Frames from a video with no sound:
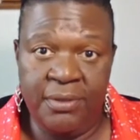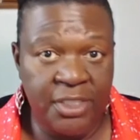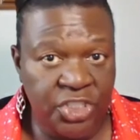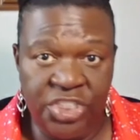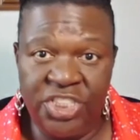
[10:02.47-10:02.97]

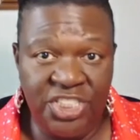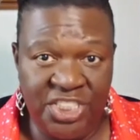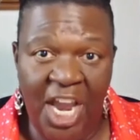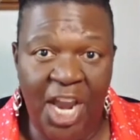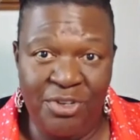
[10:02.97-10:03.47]
It shouldn't just
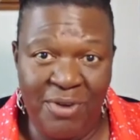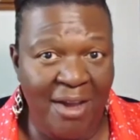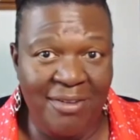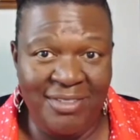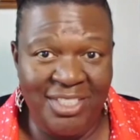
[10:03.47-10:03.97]
tire you
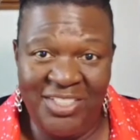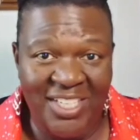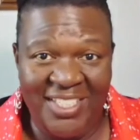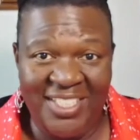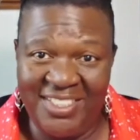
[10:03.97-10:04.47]
out. You're
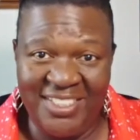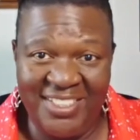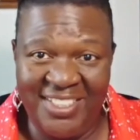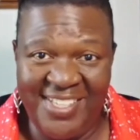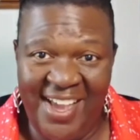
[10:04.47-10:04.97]
not there just
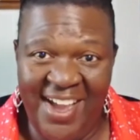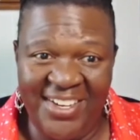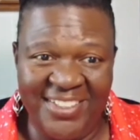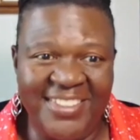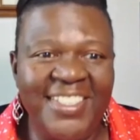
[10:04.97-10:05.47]
to get tired.